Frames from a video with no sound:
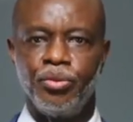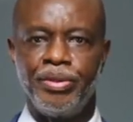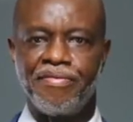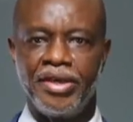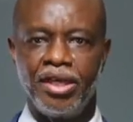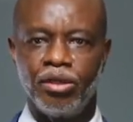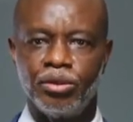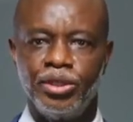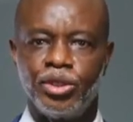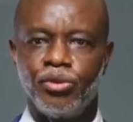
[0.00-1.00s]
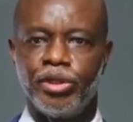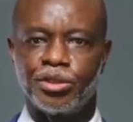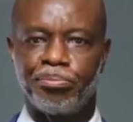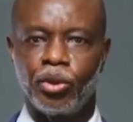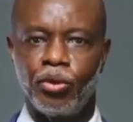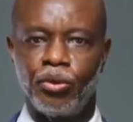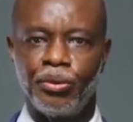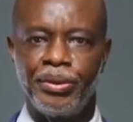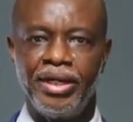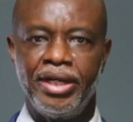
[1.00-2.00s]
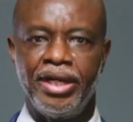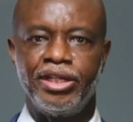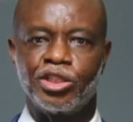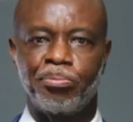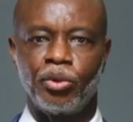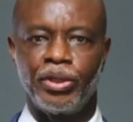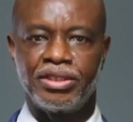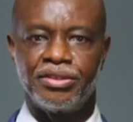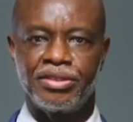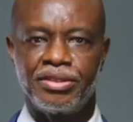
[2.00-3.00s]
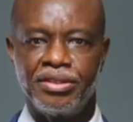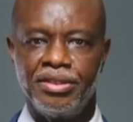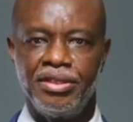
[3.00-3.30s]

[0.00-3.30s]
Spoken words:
we fail to explore and exploit it.